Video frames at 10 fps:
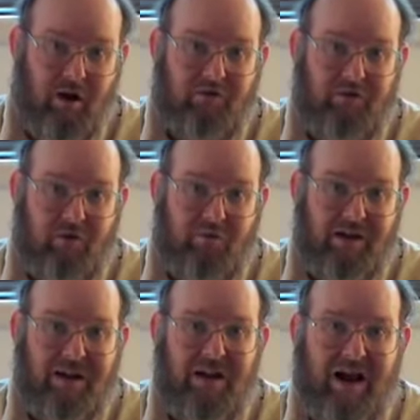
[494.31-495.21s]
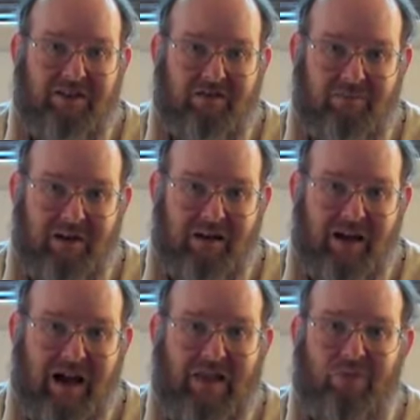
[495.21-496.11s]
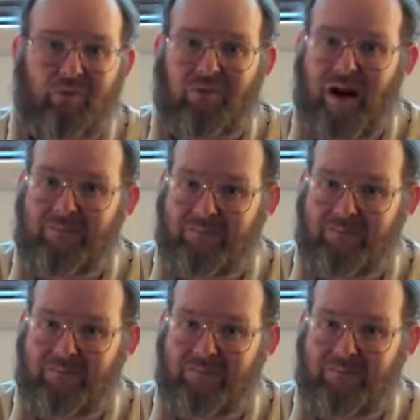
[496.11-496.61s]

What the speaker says: So, he has to be at the right